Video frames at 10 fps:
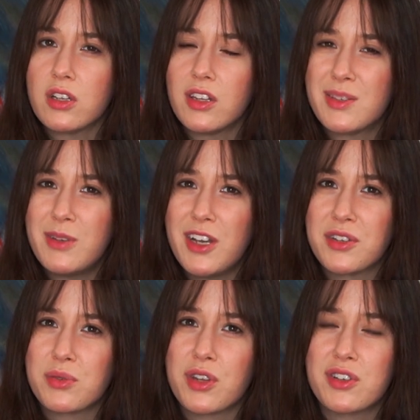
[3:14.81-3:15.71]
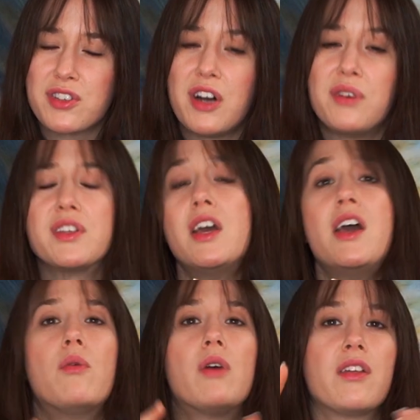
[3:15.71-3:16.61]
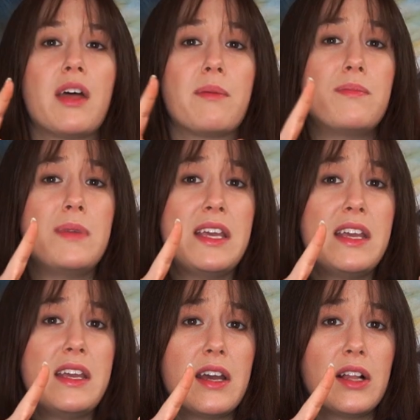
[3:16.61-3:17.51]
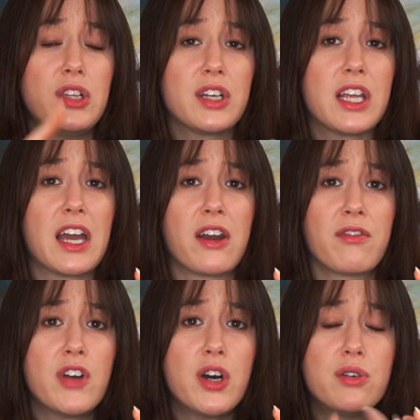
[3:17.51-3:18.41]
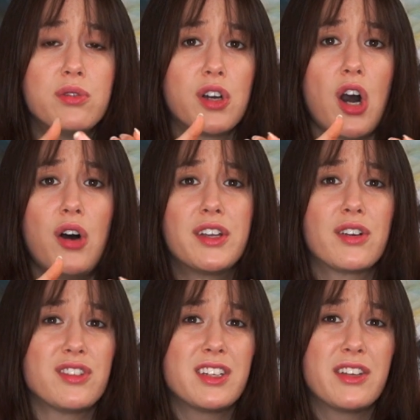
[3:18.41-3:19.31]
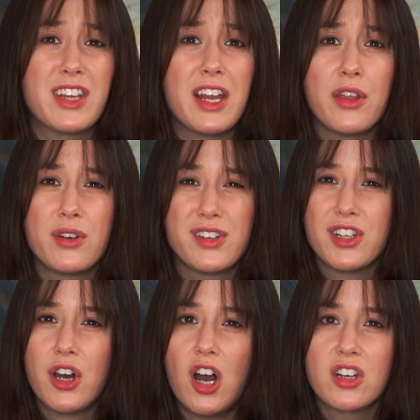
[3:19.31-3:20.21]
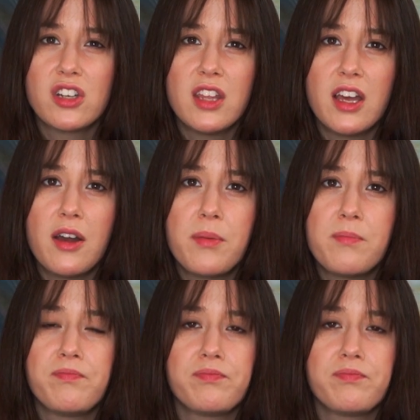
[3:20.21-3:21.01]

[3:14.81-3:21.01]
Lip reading: Let's be honest with ourselves, whether that be looking at our phone, calling our significant other to talk to them,